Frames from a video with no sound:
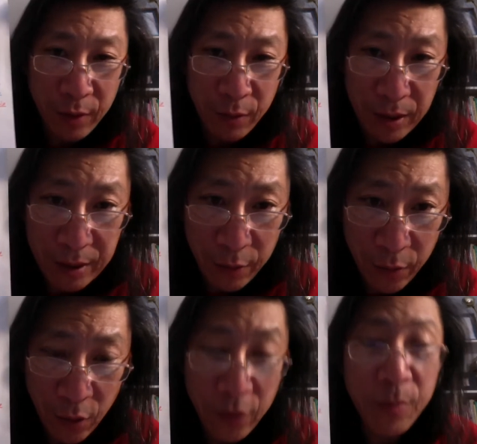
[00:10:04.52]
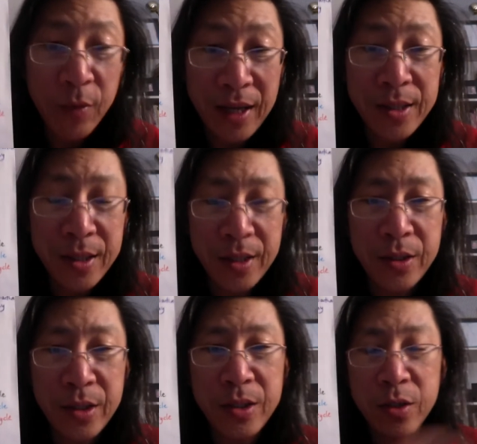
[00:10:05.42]
right now for all the plants that
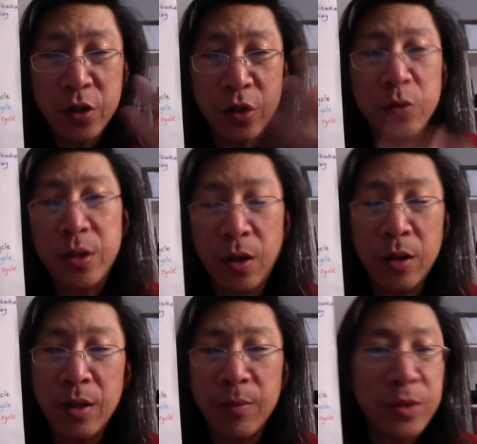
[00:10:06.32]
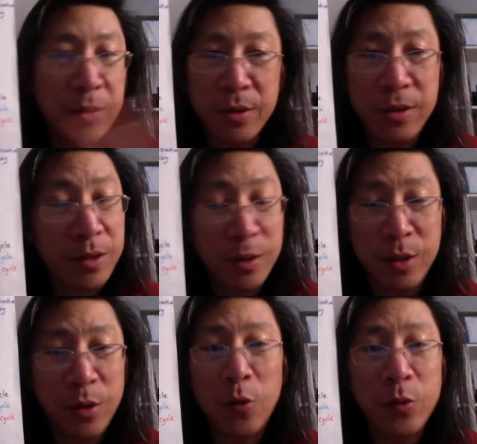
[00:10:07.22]
exist to use it all up. So there's
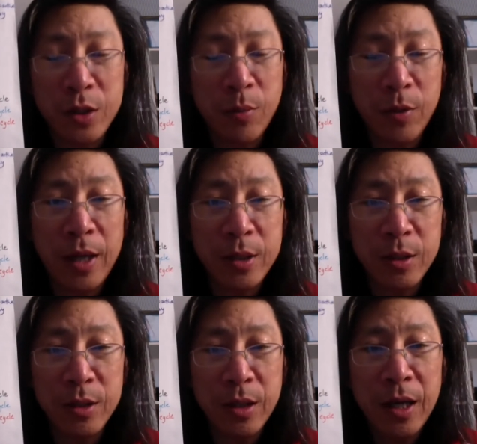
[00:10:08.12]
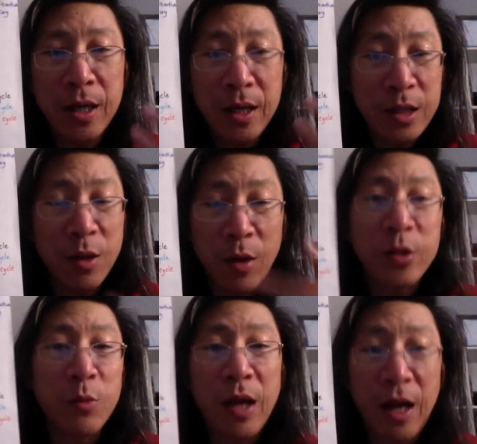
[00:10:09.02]
no supply. So as long
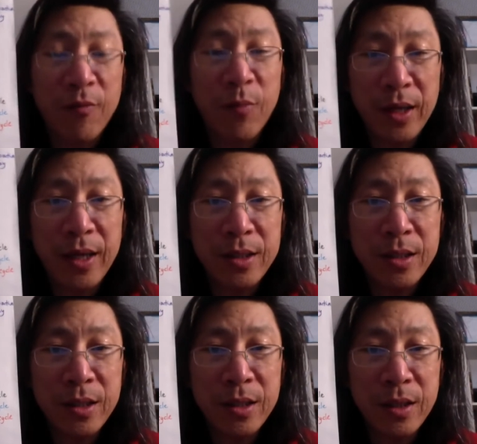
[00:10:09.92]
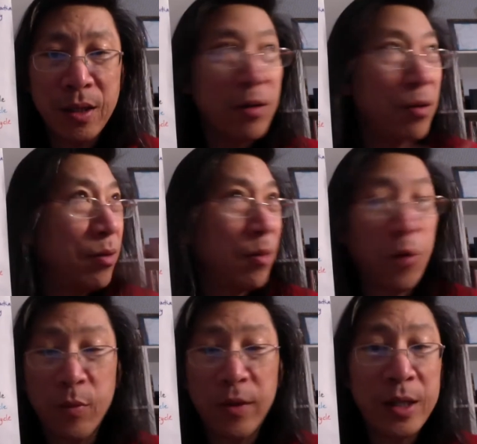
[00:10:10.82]
as we have plants, the
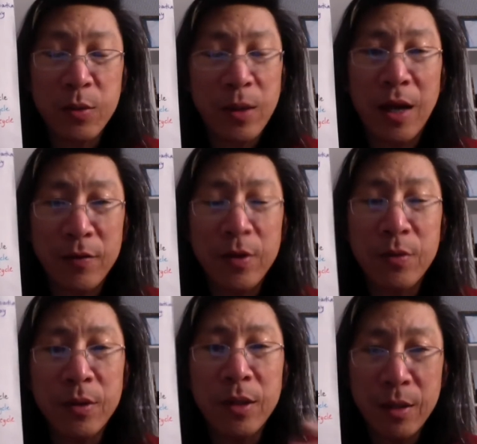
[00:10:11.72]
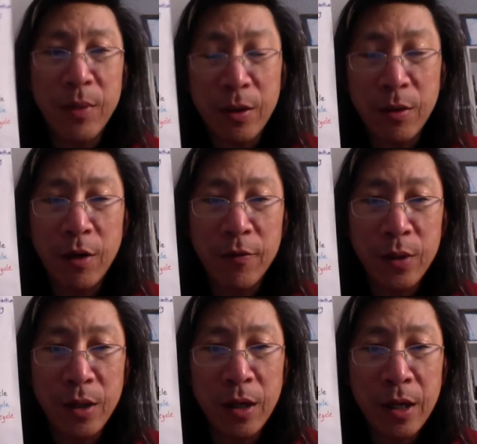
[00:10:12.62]
more plants we have, literally, the better off
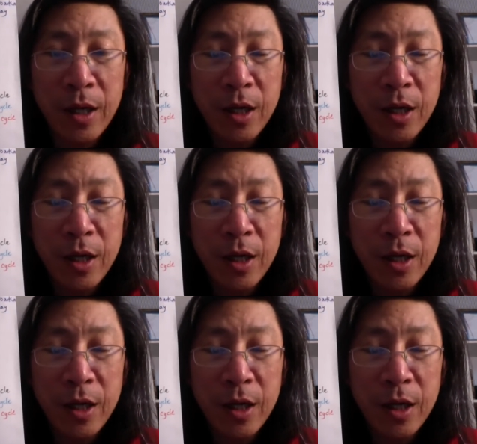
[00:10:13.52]
we are.